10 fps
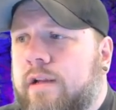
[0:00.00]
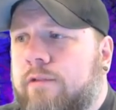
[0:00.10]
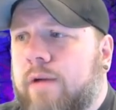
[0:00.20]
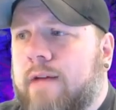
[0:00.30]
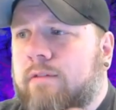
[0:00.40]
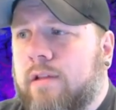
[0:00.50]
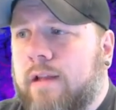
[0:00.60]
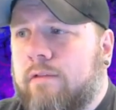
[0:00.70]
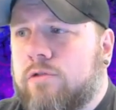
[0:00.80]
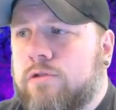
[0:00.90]
If we have a
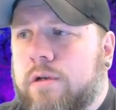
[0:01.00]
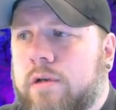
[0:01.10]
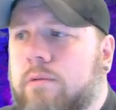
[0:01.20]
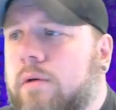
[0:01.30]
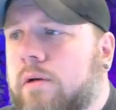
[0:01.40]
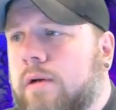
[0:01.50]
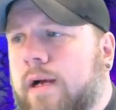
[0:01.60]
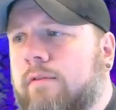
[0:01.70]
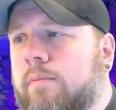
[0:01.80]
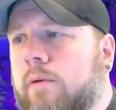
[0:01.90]
level trigger, we're going to
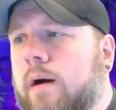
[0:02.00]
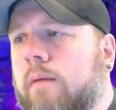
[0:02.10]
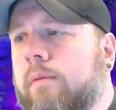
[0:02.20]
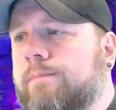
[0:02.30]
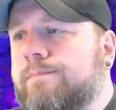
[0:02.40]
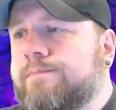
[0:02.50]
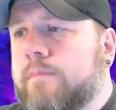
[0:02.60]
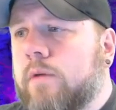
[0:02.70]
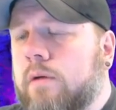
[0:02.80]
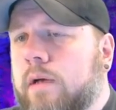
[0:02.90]
have a problem.
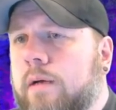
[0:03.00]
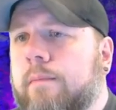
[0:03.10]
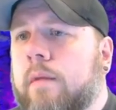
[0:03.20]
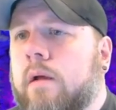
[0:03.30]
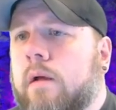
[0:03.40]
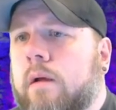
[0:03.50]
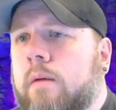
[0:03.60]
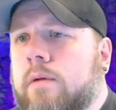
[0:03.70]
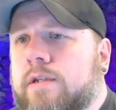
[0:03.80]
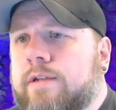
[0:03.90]
Okay?
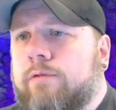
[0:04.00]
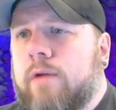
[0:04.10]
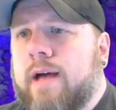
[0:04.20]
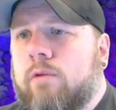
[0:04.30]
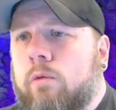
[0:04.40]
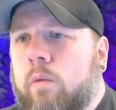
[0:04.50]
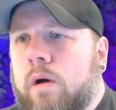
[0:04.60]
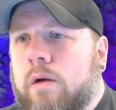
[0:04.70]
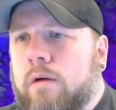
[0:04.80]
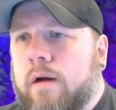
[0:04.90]
Because if we have a
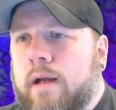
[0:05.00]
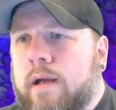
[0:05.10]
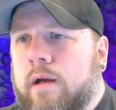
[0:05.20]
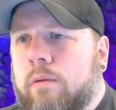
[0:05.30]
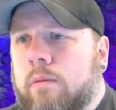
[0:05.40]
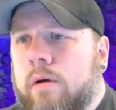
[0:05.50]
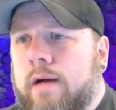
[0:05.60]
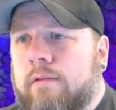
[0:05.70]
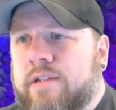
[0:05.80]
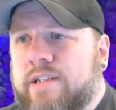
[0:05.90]
1 right here, we're going to
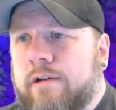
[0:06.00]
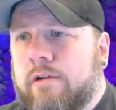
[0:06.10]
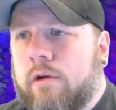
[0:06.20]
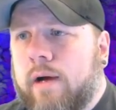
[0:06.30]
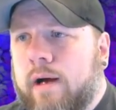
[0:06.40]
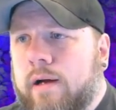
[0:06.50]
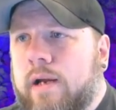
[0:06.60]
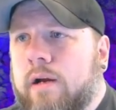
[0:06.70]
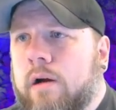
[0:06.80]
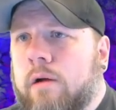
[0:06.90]
have a 0 out
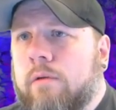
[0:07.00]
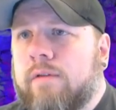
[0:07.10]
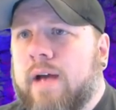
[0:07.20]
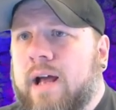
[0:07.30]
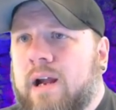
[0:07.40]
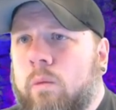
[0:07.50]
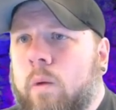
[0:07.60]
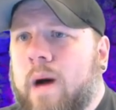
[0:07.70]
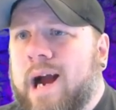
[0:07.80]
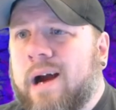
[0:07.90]
here. And we've got a
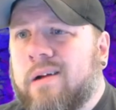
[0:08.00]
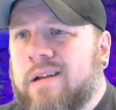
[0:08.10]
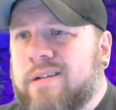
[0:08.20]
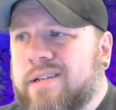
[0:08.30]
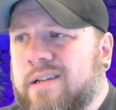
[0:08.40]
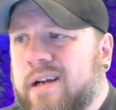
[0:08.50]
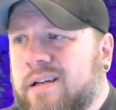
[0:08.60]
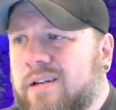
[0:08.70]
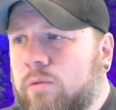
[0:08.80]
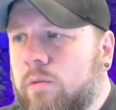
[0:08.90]
wire that's
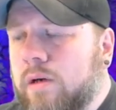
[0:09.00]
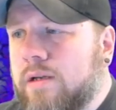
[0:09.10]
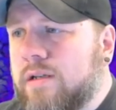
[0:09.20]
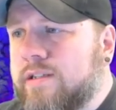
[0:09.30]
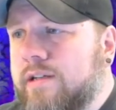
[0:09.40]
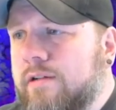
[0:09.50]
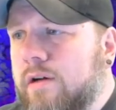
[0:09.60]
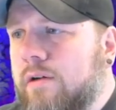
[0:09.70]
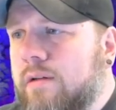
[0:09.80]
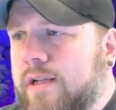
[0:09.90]
connecting a 1 and a
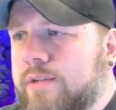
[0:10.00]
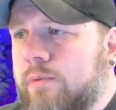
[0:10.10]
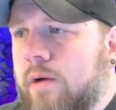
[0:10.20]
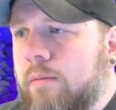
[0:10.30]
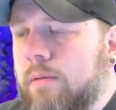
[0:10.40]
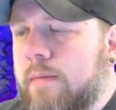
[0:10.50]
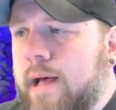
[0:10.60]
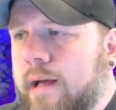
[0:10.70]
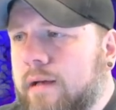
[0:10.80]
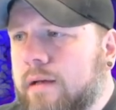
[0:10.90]
0. And that's
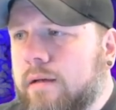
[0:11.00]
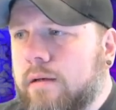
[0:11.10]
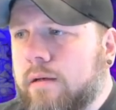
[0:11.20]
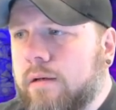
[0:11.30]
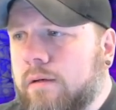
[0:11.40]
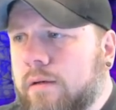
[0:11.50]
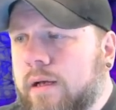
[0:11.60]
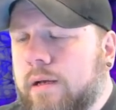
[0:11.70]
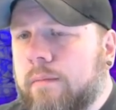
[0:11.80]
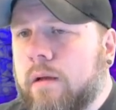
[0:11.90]
problematic.
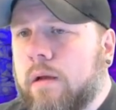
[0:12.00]
Okay?